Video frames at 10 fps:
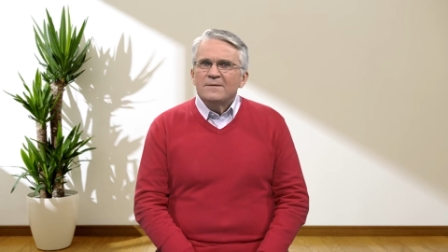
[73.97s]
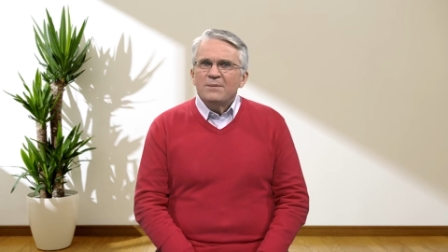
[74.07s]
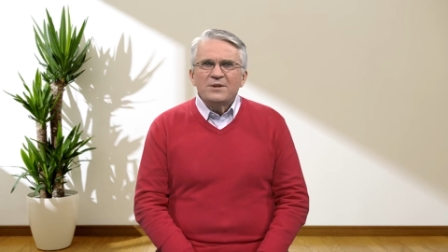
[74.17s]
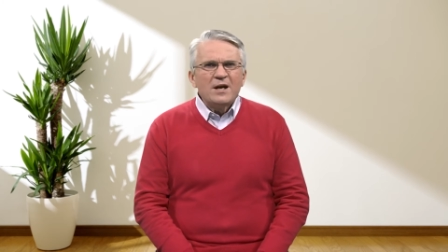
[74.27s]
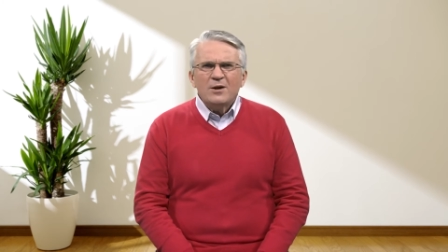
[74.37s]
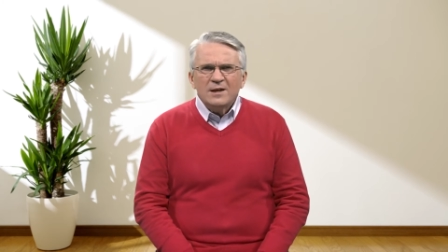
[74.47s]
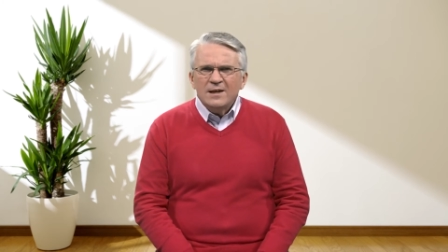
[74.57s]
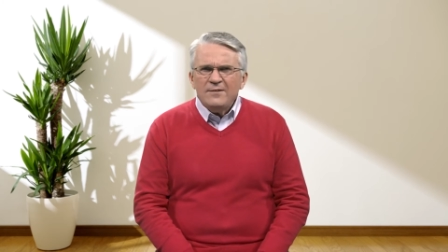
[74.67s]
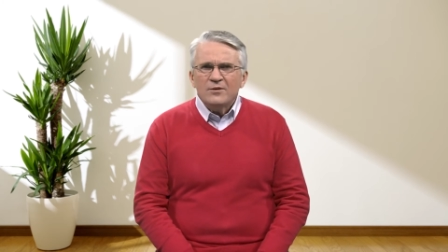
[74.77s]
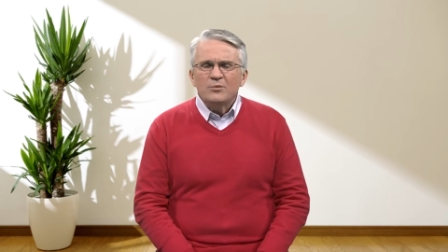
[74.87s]
but they don't
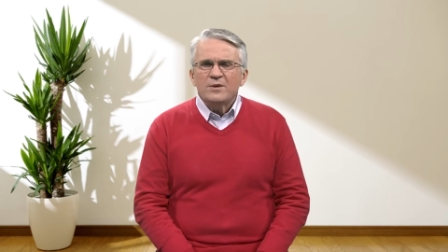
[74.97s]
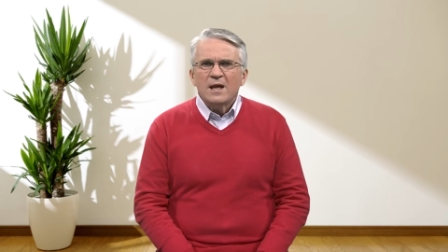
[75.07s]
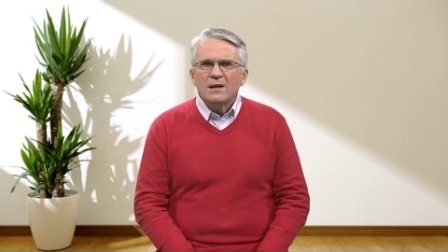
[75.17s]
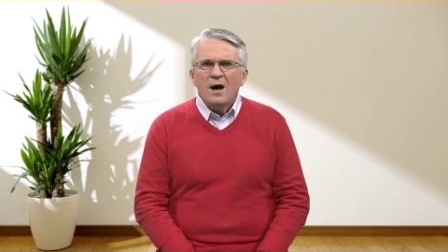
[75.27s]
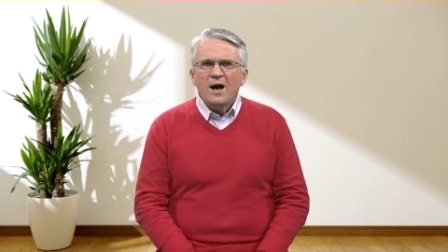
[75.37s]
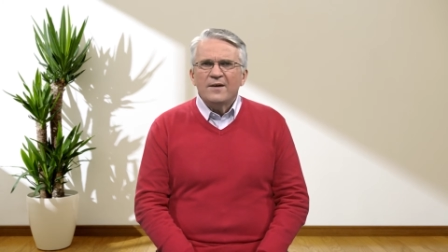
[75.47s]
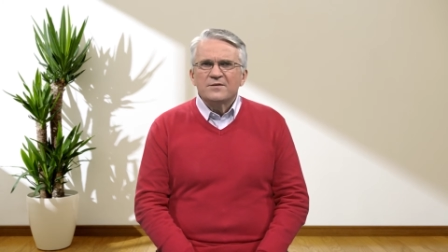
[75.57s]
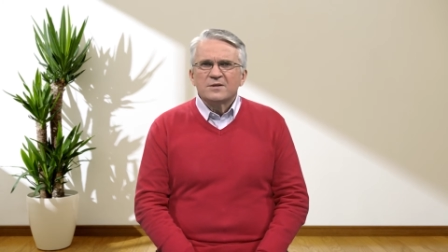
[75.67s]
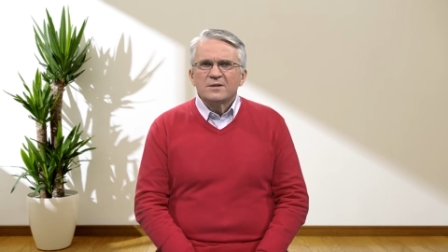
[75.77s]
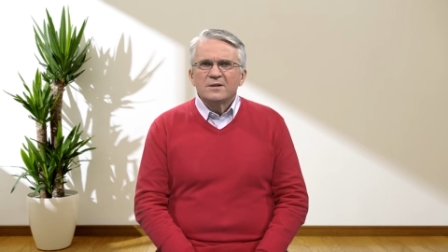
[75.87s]
live it with their
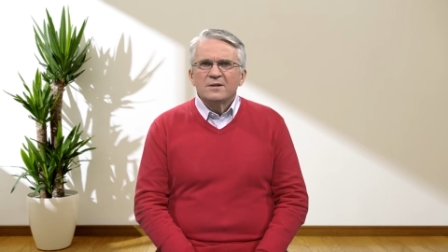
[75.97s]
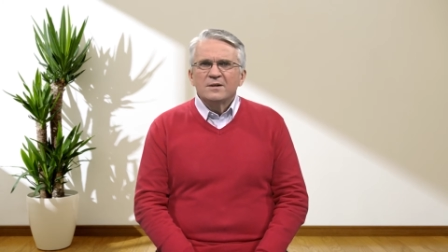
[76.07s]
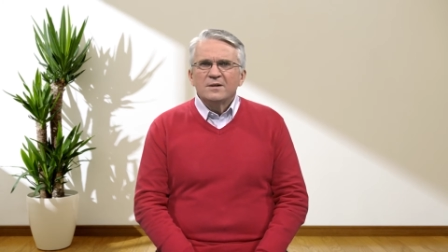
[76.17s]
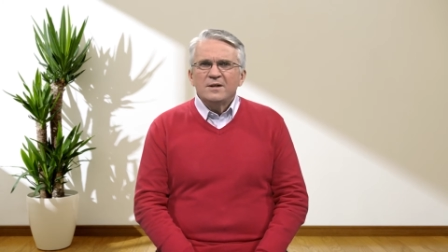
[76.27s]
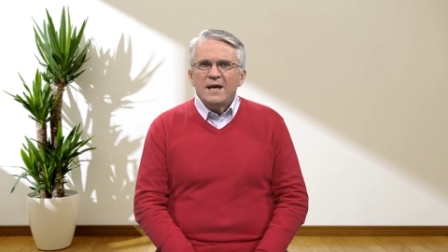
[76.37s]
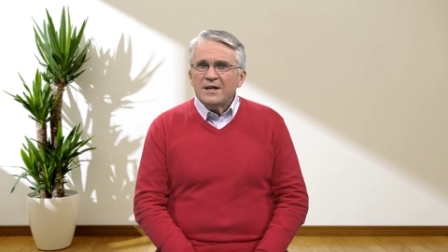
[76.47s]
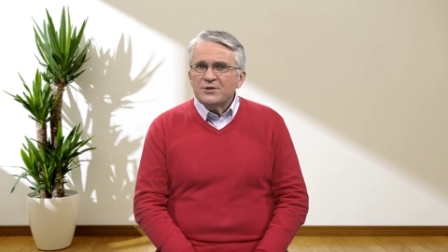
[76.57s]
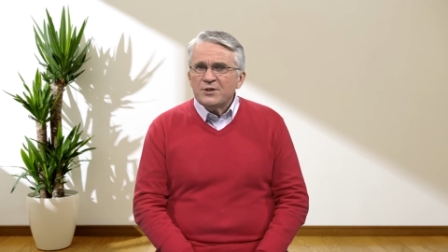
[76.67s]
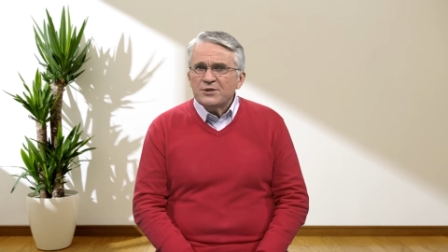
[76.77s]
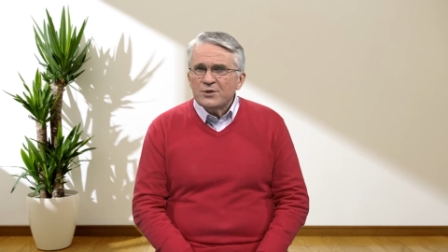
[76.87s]
lives.
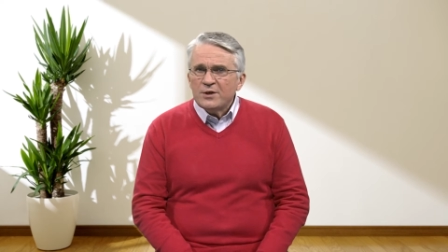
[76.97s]
Exodus